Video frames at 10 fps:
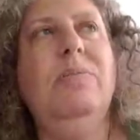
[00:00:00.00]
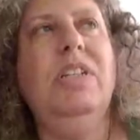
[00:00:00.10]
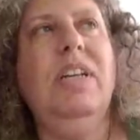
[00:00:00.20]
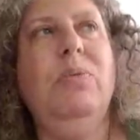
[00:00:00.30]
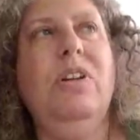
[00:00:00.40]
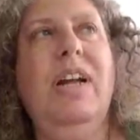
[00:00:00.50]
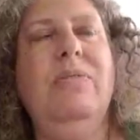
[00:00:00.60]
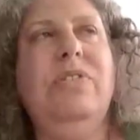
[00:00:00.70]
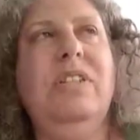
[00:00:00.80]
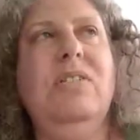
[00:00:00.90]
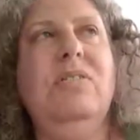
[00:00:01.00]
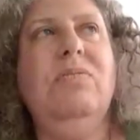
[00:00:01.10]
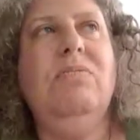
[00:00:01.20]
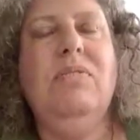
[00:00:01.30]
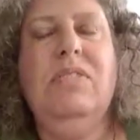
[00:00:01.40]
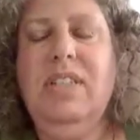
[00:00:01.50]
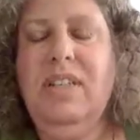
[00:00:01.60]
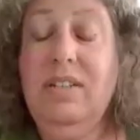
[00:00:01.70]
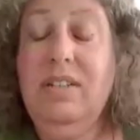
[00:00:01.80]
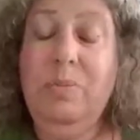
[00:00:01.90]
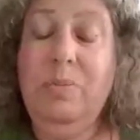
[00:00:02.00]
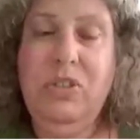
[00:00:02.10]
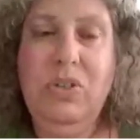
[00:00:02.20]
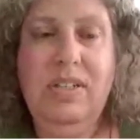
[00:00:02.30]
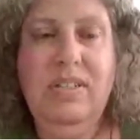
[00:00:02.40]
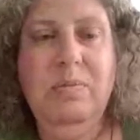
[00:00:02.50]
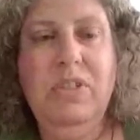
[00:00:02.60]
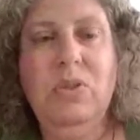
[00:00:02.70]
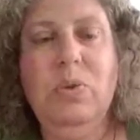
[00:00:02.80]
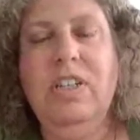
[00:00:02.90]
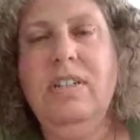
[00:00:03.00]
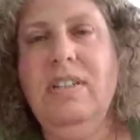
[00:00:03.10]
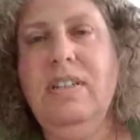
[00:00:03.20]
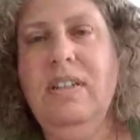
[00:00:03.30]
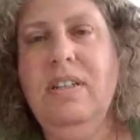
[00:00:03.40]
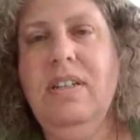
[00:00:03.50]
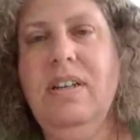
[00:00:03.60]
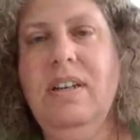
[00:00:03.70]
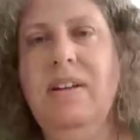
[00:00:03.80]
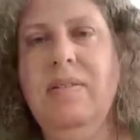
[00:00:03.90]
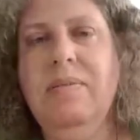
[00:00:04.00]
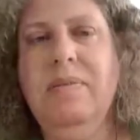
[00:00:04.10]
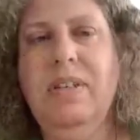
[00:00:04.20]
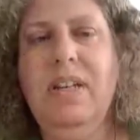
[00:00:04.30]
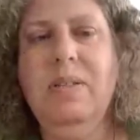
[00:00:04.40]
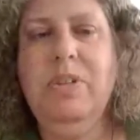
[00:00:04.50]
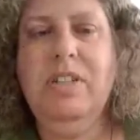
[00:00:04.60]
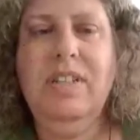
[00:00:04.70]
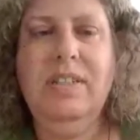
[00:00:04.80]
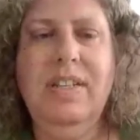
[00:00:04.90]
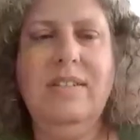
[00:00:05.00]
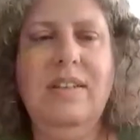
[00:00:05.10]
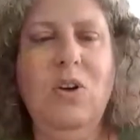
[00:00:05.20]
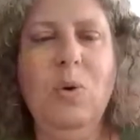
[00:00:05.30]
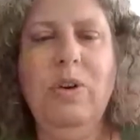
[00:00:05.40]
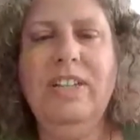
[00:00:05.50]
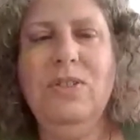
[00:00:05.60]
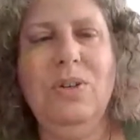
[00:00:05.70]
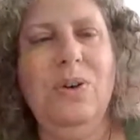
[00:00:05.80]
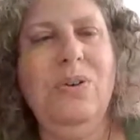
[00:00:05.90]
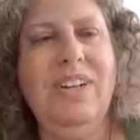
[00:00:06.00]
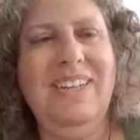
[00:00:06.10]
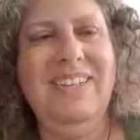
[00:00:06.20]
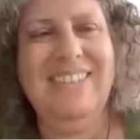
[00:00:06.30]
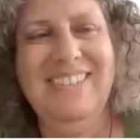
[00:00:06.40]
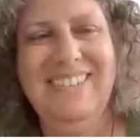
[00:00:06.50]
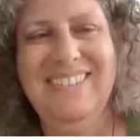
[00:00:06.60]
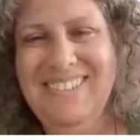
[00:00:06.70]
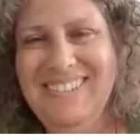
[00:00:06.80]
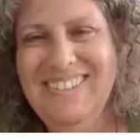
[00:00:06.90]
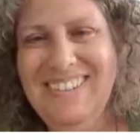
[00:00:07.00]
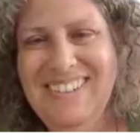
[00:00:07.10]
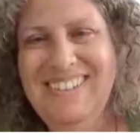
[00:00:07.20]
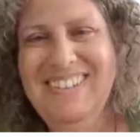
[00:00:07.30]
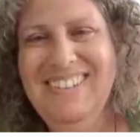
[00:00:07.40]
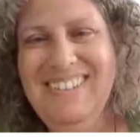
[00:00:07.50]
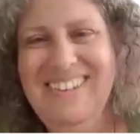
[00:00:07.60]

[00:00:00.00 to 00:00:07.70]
we will have the, the trapezoids in between. Um, yes, but that, that's a long way to go. Thank